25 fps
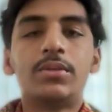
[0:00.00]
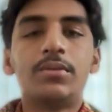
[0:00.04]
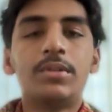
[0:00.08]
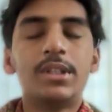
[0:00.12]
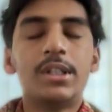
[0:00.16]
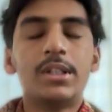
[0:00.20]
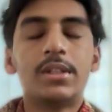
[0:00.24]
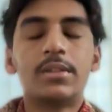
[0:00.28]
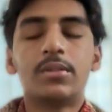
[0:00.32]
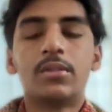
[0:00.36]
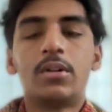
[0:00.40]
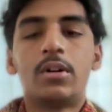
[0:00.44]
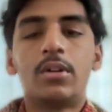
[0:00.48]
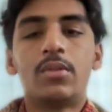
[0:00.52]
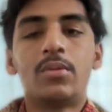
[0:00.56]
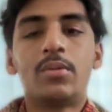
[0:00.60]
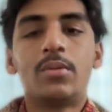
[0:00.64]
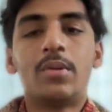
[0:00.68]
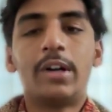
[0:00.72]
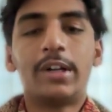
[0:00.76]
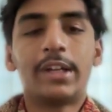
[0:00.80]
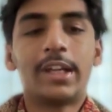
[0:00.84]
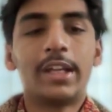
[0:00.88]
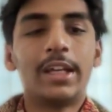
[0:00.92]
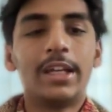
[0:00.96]
which is not
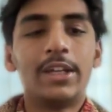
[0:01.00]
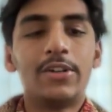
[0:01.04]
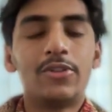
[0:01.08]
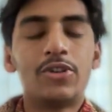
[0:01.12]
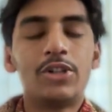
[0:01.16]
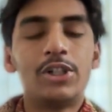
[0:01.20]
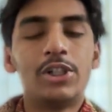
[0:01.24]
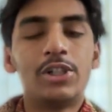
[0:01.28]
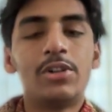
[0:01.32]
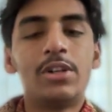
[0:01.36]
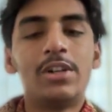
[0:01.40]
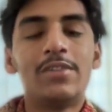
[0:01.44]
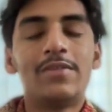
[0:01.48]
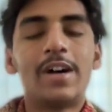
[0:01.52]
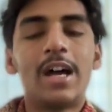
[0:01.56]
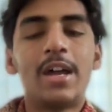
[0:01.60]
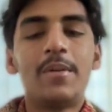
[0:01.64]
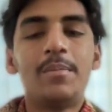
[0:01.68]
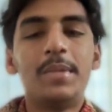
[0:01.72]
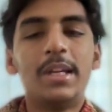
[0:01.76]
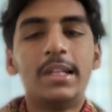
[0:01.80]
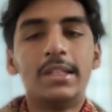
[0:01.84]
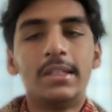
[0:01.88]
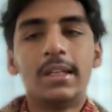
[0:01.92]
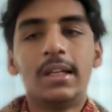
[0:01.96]
working in
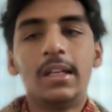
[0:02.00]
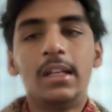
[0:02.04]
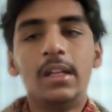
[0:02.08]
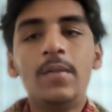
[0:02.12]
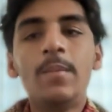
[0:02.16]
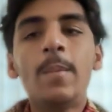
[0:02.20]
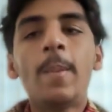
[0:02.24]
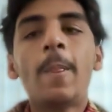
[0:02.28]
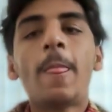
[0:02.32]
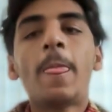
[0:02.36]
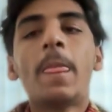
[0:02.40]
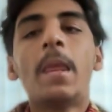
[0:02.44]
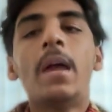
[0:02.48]
2025 basically.